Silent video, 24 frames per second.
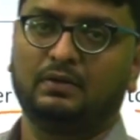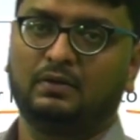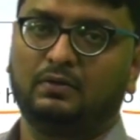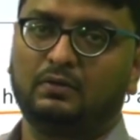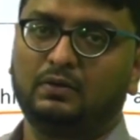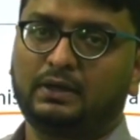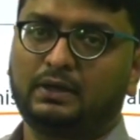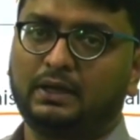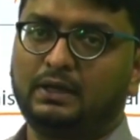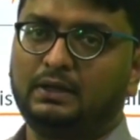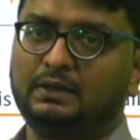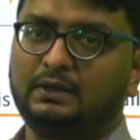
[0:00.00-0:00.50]

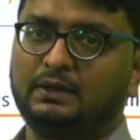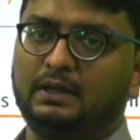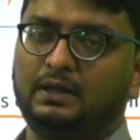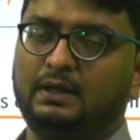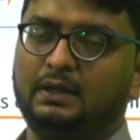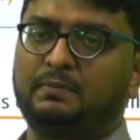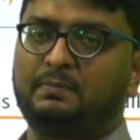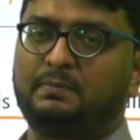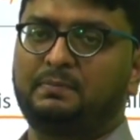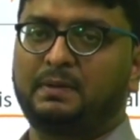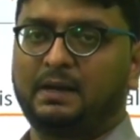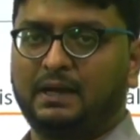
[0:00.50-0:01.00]
okay,
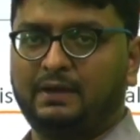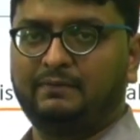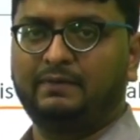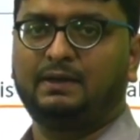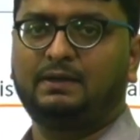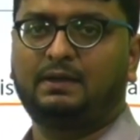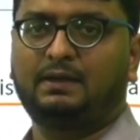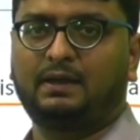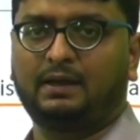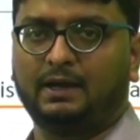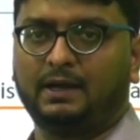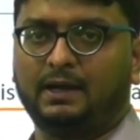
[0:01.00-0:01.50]
the
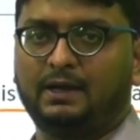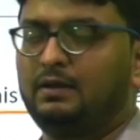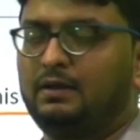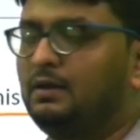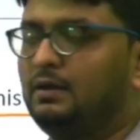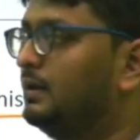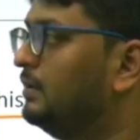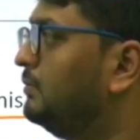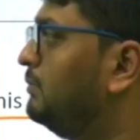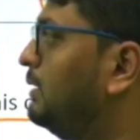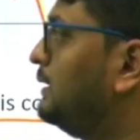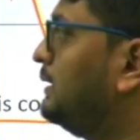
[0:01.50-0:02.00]
private trade,
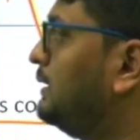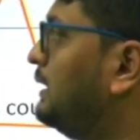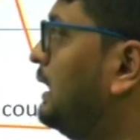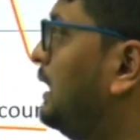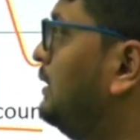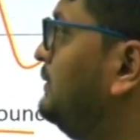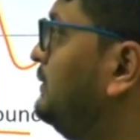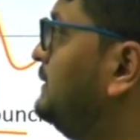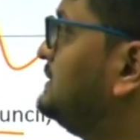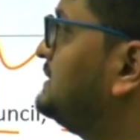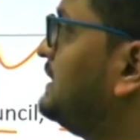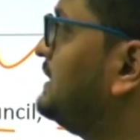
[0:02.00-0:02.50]
but
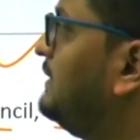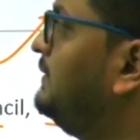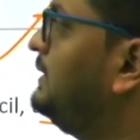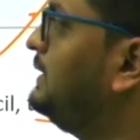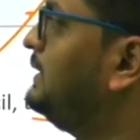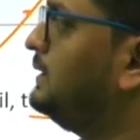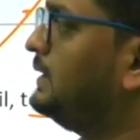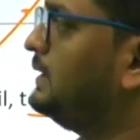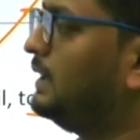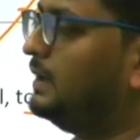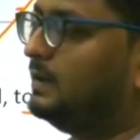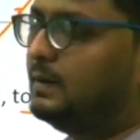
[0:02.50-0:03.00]
now in
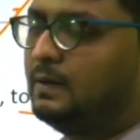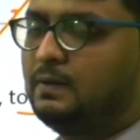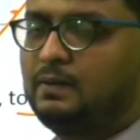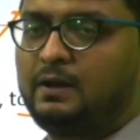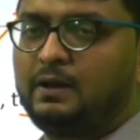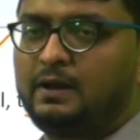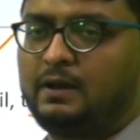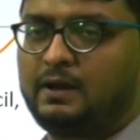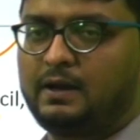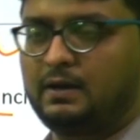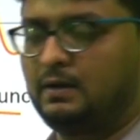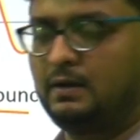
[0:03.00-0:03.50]

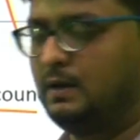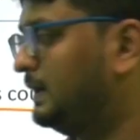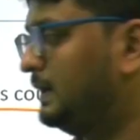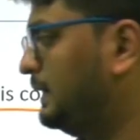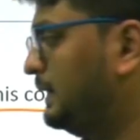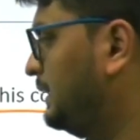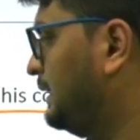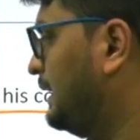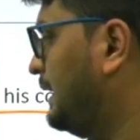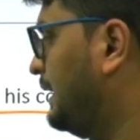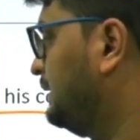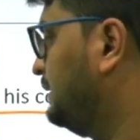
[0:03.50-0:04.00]
1793
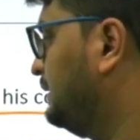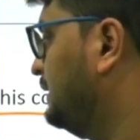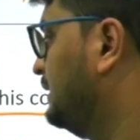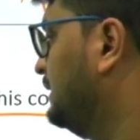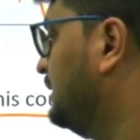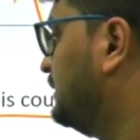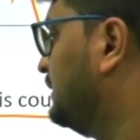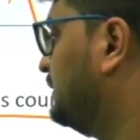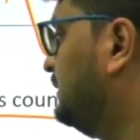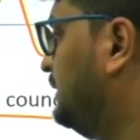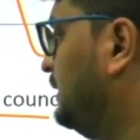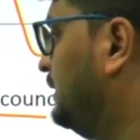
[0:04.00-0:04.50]
Regulating
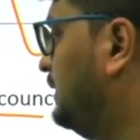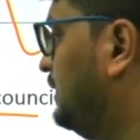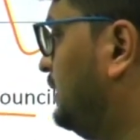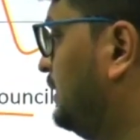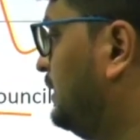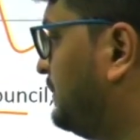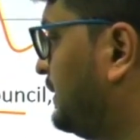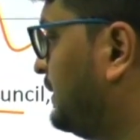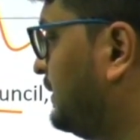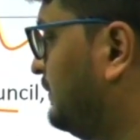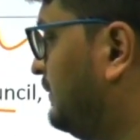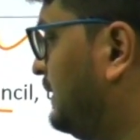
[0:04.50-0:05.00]
Act, the
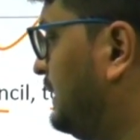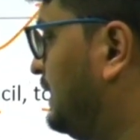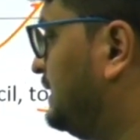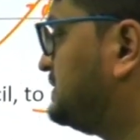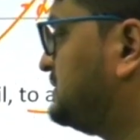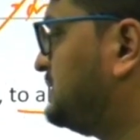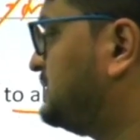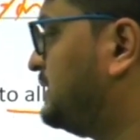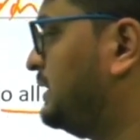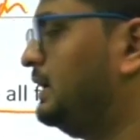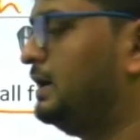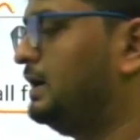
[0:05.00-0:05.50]

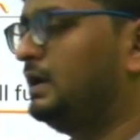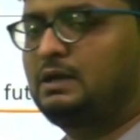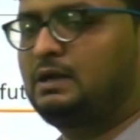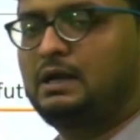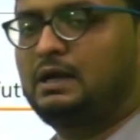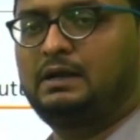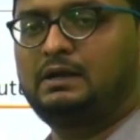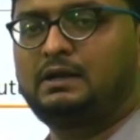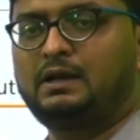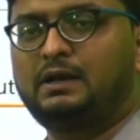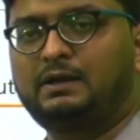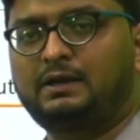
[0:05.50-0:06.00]
privileged trade and
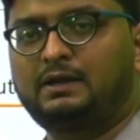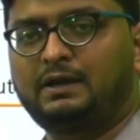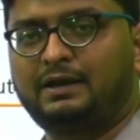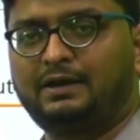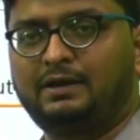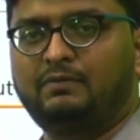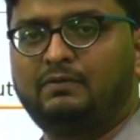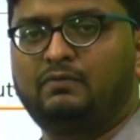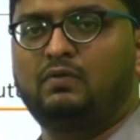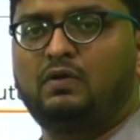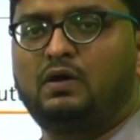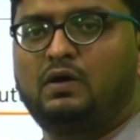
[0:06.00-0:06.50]
country
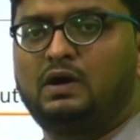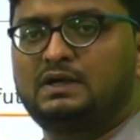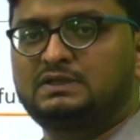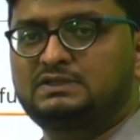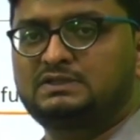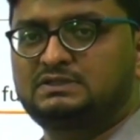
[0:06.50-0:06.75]
trade was